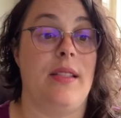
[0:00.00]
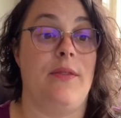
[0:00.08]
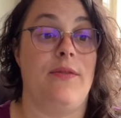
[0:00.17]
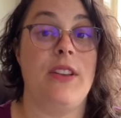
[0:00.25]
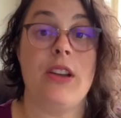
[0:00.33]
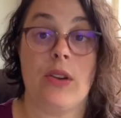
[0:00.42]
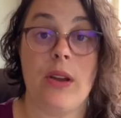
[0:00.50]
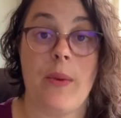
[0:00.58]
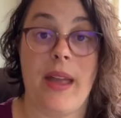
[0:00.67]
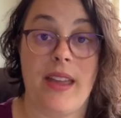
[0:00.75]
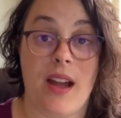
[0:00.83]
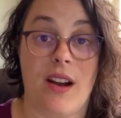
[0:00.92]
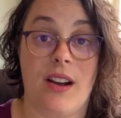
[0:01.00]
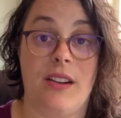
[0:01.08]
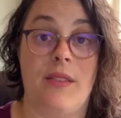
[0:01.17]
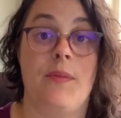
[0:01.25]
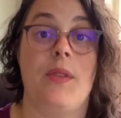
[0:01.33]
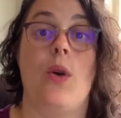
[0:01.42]
fingering weight
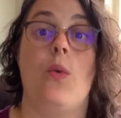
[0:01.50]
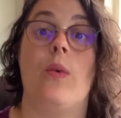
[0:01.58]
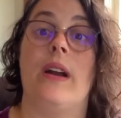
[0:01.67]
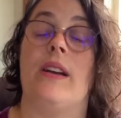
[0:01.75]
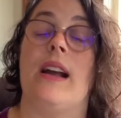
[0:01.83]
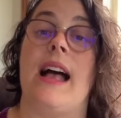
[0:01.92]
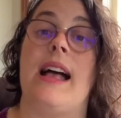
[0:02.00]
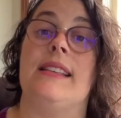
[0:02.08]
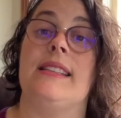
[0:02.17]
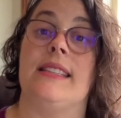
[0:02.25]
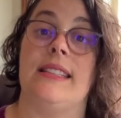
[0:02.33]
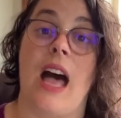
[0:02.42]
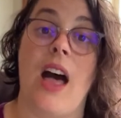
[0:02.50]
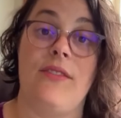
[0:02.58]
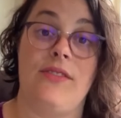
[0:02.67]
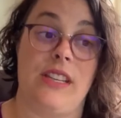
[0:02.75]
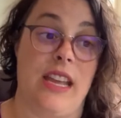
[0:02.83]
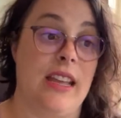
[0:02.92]
yarn, whereas
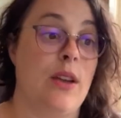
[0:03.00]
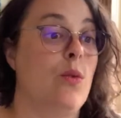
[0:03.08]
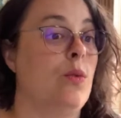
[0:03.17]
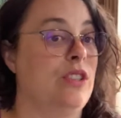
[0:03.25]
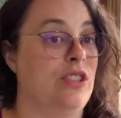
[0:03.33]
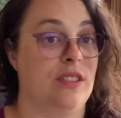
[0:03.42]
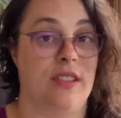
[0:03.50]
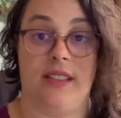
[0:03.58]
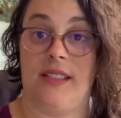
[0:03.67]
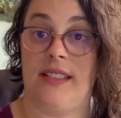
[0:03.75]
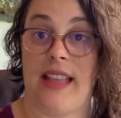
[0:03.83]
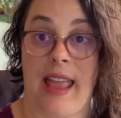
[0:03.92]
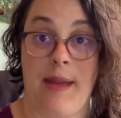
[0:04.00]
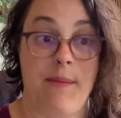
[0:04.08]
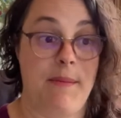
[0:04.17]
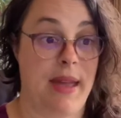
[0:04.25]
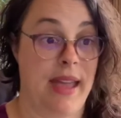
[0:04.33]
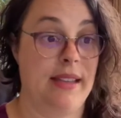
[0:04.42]
Zaftig, which is the same
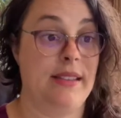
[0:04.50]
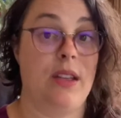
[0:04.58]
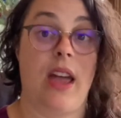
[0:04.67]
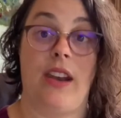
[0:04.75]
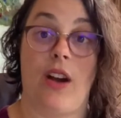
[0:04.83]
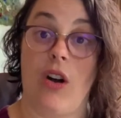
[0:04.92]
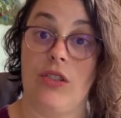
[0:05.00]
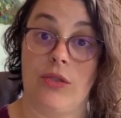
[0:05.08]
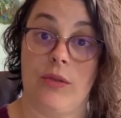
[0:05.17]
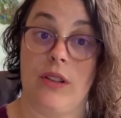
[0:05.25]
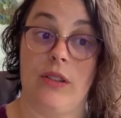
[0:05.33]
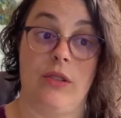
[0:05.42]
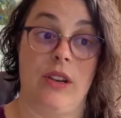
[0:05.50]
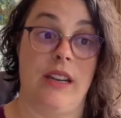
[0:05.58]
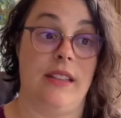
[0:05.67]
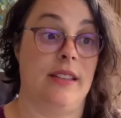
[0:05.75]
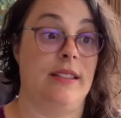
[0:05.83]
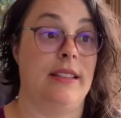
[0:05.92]
base and also included
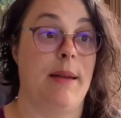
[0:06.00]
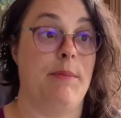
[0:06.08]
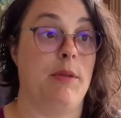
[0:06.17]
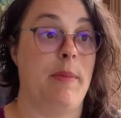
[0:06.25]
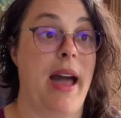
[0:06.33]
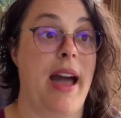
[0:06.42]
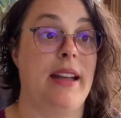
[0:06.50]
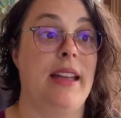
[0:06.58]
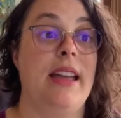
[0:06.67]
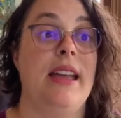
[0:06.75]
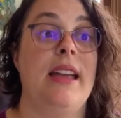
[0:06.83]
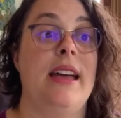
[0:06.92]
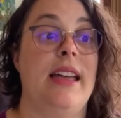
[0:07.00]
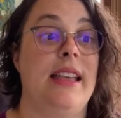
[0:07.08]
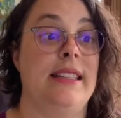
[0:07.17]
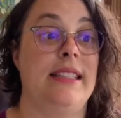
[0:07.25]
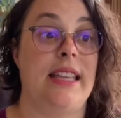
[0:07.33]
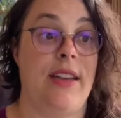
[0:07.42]
in the sample pack,
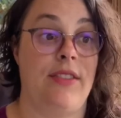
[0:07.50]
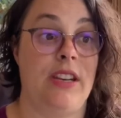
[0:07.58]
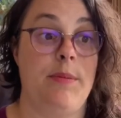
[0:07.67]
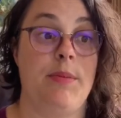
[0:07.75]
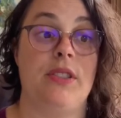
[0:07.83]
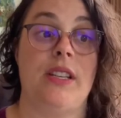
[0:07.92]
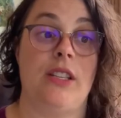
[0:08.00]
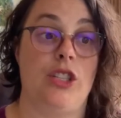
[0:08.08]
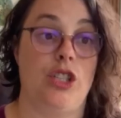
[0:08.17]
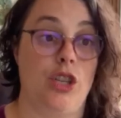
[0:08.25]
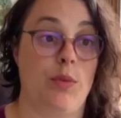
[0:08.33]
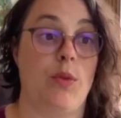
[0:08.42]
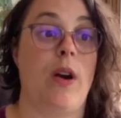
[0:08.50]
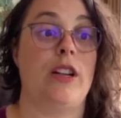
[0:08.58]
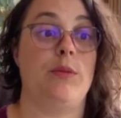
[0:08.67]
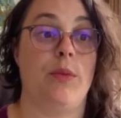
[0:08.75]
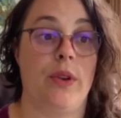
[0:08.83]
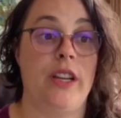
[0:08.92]
is 70%
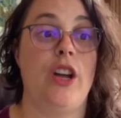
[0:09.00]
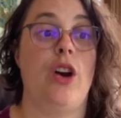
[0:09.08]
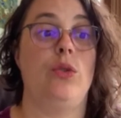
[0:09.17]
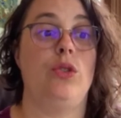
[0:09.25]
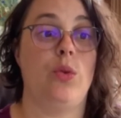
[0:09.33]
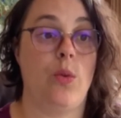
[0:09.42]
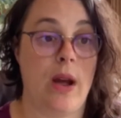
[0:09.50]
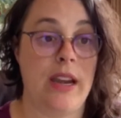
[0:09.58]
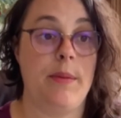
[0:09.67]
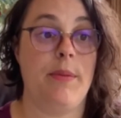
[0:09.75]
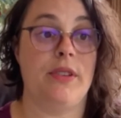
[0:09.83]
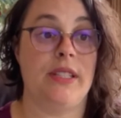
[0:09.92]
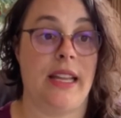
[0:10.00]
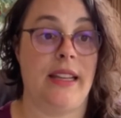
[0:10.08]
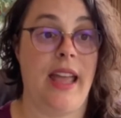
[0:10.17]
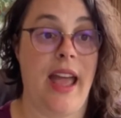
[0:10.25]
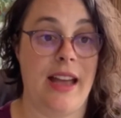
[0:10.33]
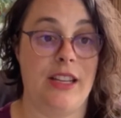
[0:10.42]
superwash merino, 20%
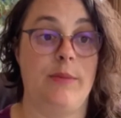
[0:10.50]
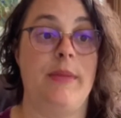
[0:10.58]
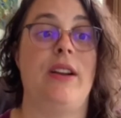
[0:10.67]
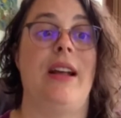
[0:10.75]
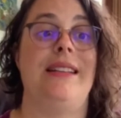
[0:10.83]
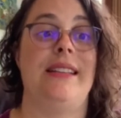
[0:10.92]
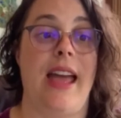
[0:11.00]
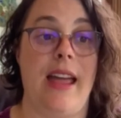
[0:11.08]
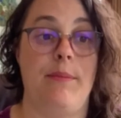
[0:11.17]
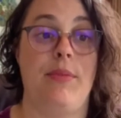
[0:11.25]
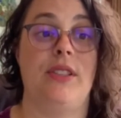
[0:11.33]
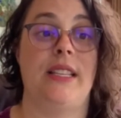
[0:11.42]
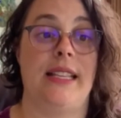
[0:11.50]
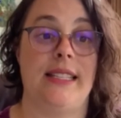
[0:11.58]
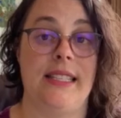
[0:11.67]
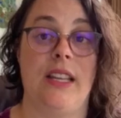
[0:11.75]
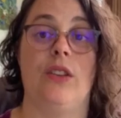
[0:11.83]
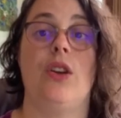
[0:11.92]
cashmere, and 10%
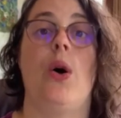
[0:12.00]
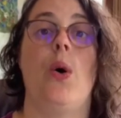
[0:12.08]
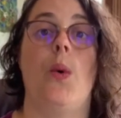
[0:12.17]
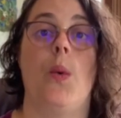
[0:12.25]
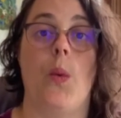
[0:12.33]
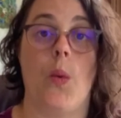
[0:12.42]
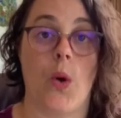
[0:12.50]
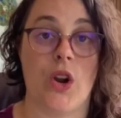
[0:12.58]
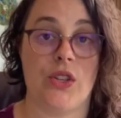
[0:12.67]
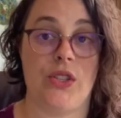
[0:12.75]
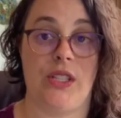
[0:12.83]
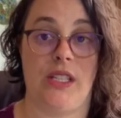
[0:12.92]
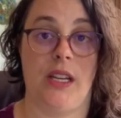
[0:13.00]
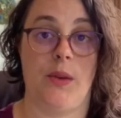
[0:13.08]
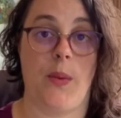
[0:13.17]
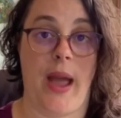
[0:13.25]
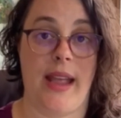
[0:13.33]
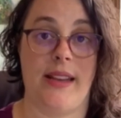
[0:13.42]
silk worsted
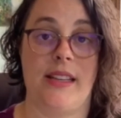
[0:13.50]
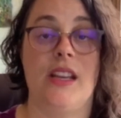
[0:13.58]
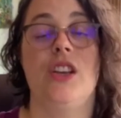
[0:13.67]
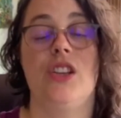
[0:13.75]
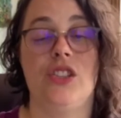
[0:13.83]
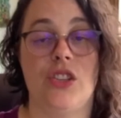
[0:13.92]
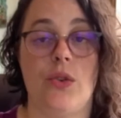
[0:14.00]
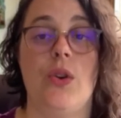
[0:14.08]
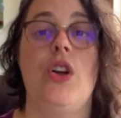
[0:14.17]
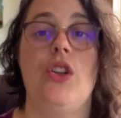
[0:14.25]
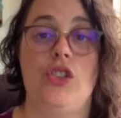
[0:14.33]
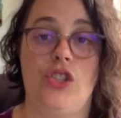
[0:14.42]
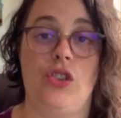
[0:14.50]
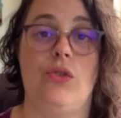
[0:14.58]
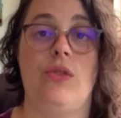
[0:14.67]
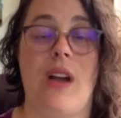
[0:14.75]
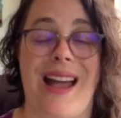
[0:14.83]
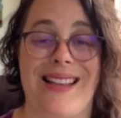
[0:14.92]
weight. So
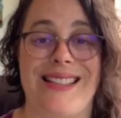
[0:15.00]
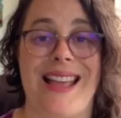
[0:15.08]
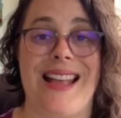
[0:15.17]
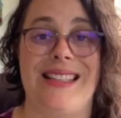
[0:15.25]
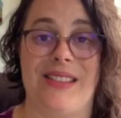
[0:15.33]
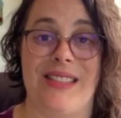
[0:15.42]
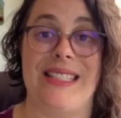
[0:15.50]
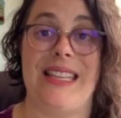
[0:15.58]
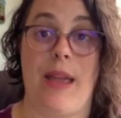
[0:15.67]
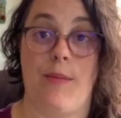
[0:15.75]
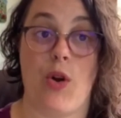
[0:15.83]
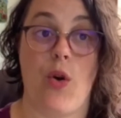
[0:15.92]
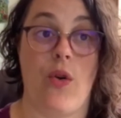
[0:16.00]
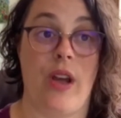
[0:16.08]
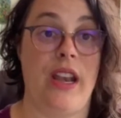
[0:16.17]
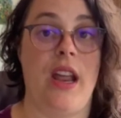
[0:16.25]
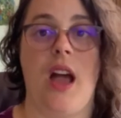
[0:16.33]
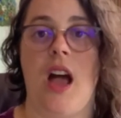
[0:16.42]
2 sides of the same
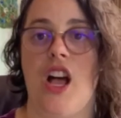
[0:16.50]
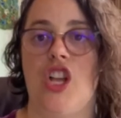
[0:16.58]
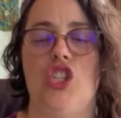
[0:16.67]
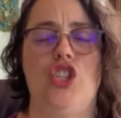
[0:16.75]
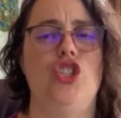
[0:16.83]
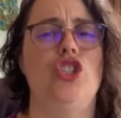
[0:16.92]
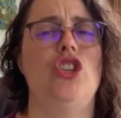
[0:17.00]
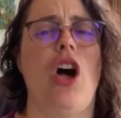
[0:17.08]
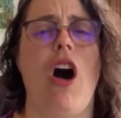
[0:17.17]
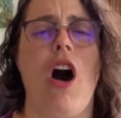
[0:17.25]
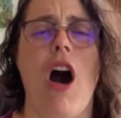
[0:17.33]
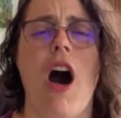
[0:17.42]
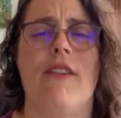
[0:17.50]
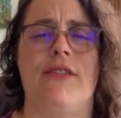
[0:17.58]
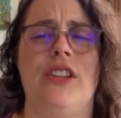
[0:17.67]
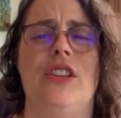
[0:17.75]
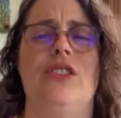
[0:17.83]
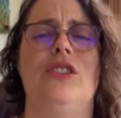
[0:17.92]
coin.
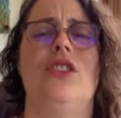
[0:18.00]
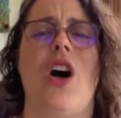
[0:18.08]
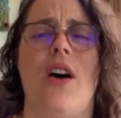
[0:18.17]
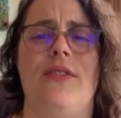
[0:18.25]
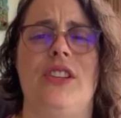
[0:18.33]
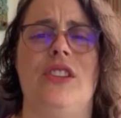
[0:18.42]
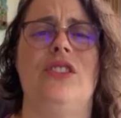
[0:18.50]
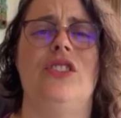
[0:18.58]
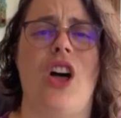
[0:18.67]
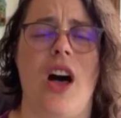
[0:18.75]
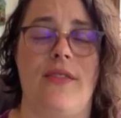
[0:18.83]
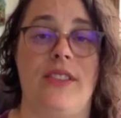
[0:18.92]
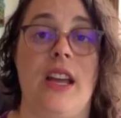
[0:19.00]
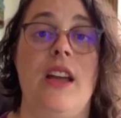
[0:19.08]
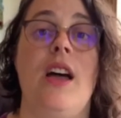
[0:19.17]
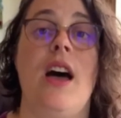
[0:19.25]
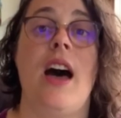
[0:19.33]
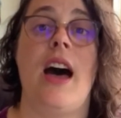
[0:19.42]
Soft, soft, soft.
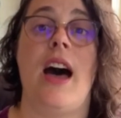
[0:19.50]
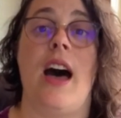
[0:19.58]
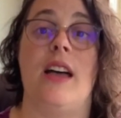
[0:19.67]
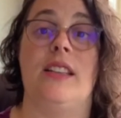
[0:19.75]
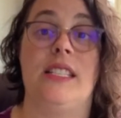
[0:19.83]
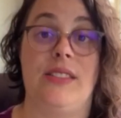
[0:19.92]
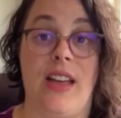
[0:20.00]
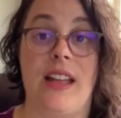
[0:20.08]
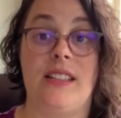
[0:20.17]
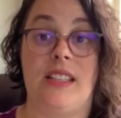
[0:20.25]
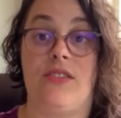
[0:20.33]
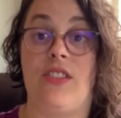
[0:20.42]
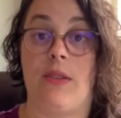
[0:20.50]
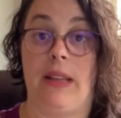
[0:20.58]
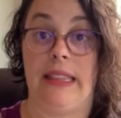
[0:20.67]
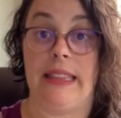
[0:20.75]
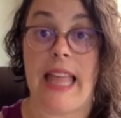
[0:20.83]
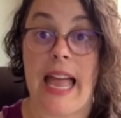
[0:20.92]
Svelte is very
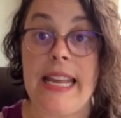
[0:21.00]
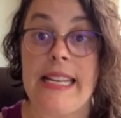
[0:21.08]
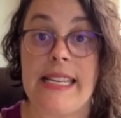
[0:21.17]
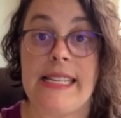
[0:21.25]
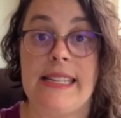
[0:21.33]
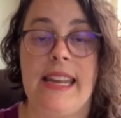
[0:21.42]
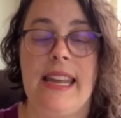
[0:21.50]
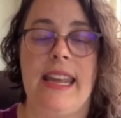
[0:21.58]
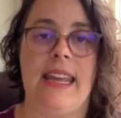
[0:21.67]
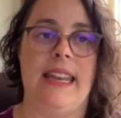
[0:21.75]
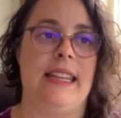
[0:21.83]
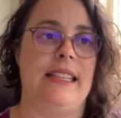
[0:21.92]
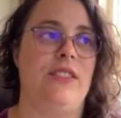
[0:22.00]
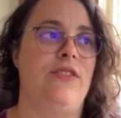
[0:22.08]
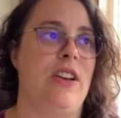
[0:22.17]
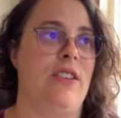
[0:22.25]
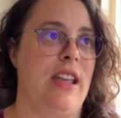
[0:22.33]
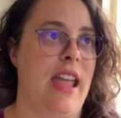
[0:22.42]
light. It is
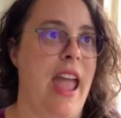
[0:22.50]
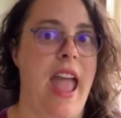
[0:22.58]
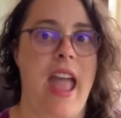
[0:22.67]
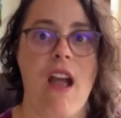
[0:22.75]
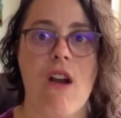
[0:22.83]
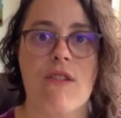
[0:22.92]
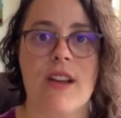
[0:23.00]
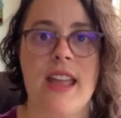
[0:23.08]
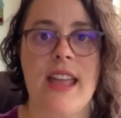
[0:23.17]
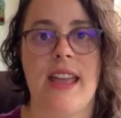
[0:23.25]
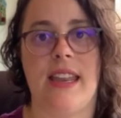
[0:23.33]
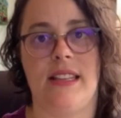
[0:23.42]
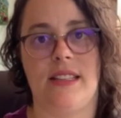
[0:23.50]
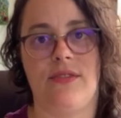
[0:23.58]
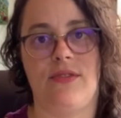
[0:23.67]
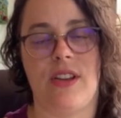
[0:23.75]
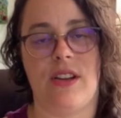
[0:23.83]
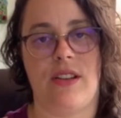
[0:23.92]
very airy. It is
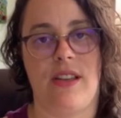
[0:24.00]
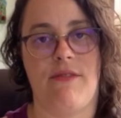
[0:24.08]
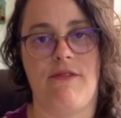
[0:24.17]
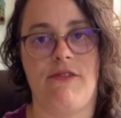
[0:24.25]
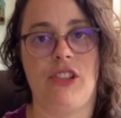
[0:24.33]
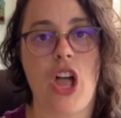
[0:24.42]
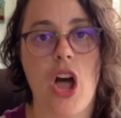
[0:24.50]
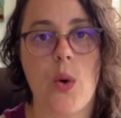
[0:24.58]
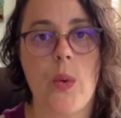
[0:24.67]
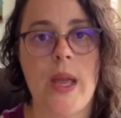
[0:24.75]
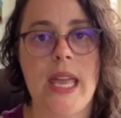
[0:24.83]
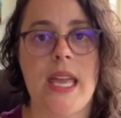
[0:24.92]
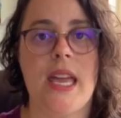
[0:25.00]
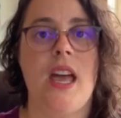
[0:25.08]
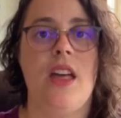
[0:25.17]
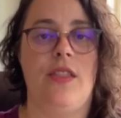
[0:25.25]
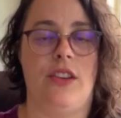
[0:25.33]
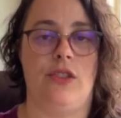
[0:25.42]
very flowy.
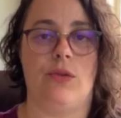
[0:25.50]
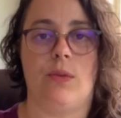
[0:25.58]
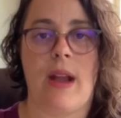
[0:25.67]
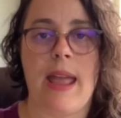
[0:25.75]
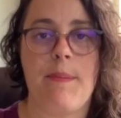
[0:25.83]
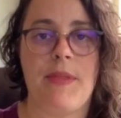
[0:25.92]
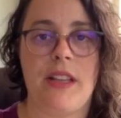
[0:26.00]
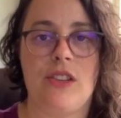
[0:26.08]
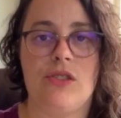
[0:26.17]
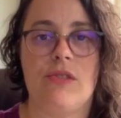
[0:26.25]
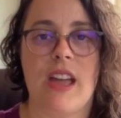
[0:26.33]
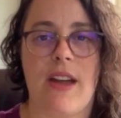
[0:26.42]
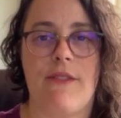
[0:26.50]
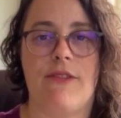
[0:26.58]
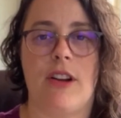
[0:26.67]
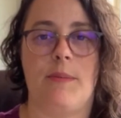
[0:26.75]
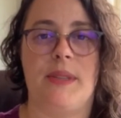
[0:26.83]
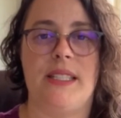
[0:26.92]
The drape that you get
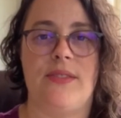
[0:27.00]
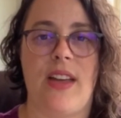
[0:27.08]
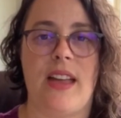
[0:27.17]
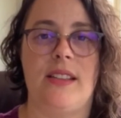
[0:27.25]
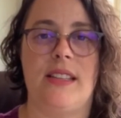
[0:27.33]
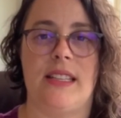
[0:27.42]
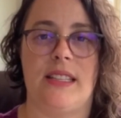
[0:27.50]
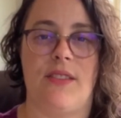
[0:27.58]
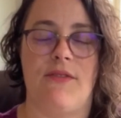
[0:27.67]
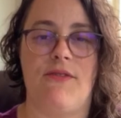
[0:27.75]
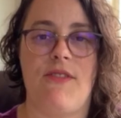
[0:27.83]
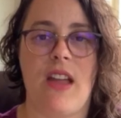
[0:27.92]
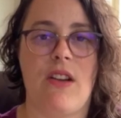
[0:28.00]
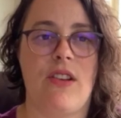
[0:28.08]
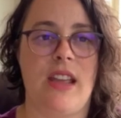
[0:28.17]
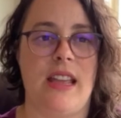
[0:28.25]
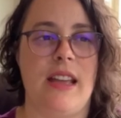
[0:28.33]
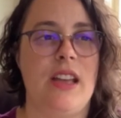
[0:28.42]
from Svelte is a
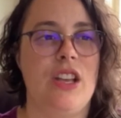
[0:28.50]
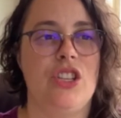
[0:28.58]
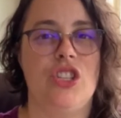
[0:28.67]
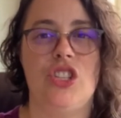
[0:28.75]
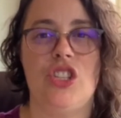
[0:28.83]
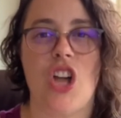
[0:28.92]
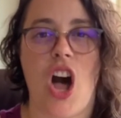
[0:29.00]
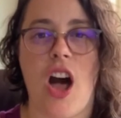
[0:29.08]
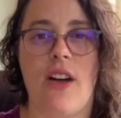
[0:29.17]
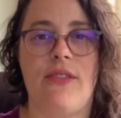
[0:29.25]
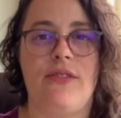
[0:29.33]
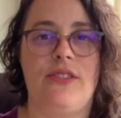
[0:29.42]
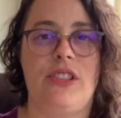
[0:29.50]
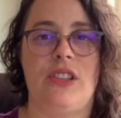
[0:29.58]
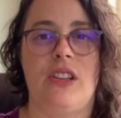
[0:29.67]
very soft,